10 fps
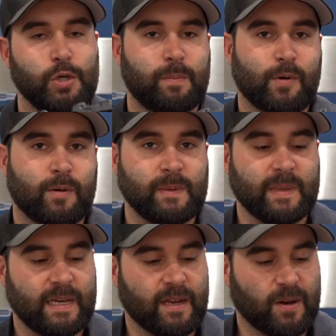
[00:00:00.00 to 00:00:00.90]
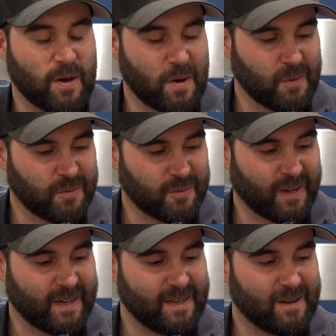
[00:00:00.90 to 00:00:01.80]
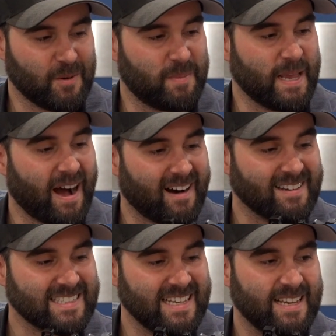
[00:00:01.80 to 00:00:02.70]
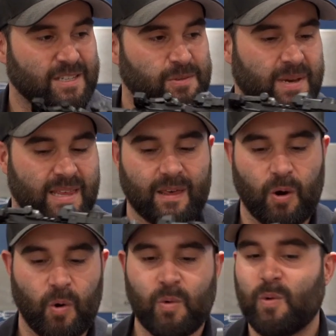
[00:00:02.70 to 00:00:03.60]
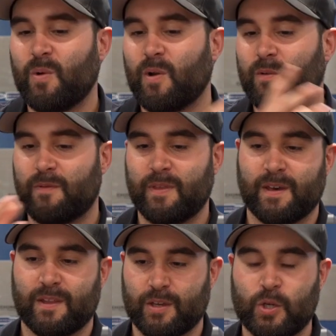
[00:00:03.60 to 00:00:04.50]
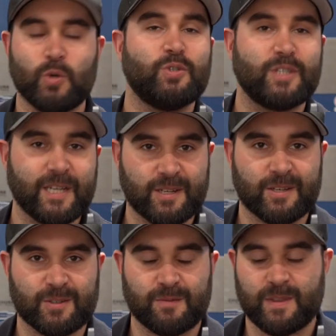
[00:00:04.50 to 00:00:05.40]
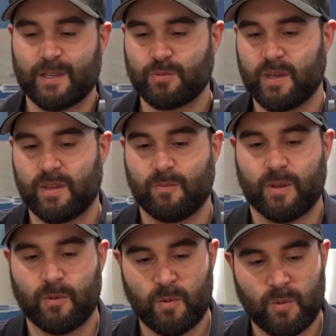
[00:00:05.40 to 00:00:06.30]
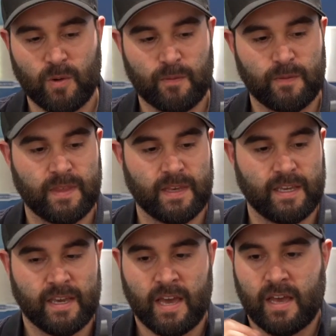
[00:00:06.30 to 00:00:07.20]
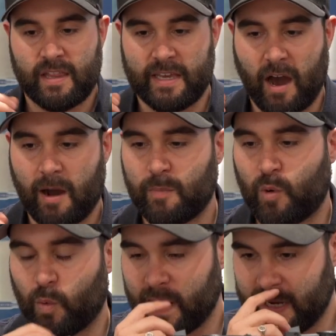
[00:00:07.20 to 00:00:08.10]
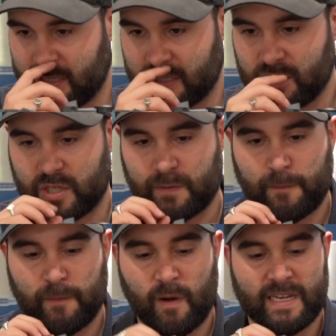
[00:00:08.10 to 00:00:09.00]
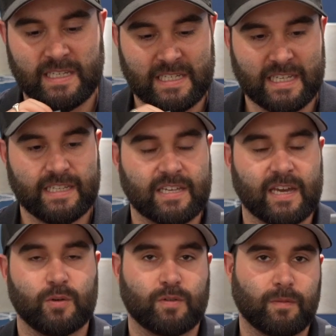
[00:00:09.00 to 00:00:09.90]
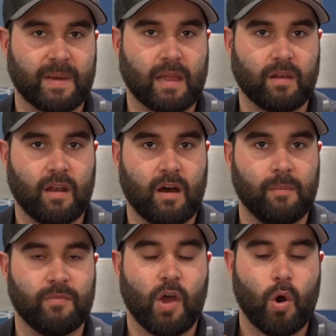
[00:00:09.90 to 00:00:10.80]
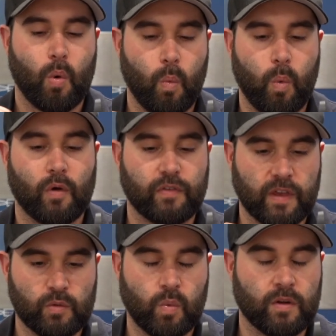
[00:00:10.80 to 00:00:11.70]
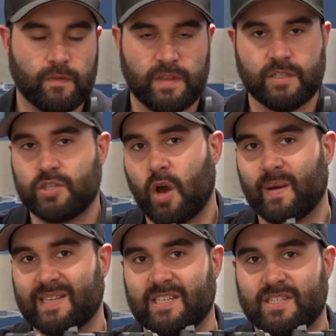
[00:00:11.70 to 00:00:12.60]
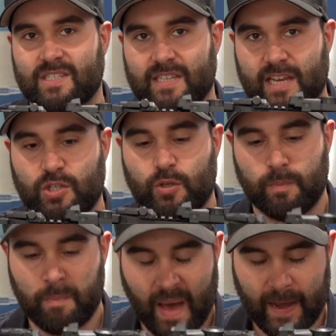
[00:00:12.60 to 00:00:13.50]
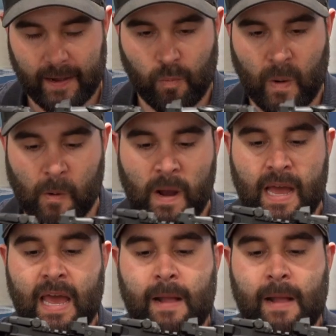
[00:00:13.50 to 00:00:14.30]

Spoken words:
you're probably gonna all be asking is, with all of the Gucci-ness of this, with all of the upgrades and just fine details from Battle Arms, what is one of these going to set you back? Well,